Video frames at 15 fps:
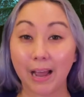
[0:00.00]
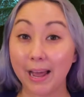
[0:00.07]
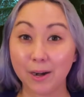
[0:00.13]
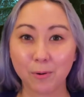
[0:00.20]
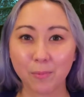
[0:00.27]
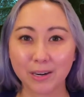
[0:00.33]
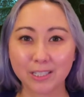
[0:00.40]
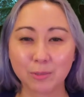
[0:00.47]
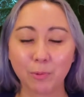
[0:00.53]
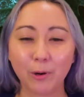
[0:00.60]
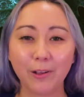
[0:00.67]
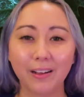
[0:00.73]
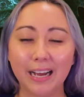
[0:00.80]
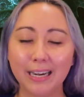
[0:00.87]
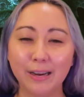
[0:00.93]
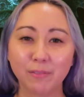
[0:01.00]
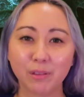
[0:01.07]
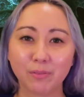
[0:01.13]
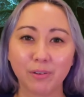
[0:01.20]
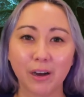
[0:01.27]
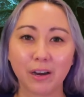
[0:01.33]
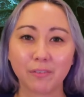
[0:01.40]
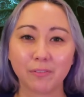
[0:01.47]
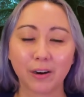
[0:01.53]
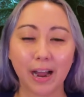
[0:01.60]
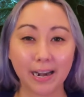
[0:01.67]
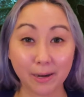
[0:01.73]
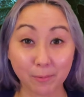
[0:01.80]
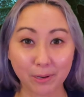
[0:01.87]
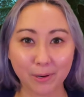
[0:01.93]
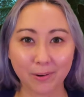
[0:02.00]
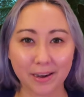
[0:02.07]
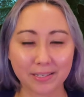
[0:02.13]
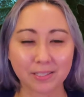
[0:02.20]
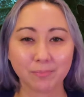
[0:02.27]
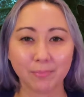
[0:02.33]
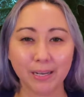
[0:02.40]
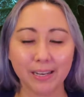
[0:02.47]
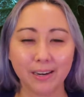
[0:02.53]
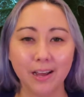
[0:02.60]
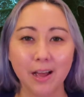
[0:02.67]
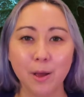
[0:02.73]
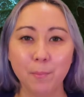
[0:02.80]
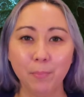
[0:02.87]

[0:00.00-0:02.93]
I don't want to spoil any of the fun for anyone who hasn't been,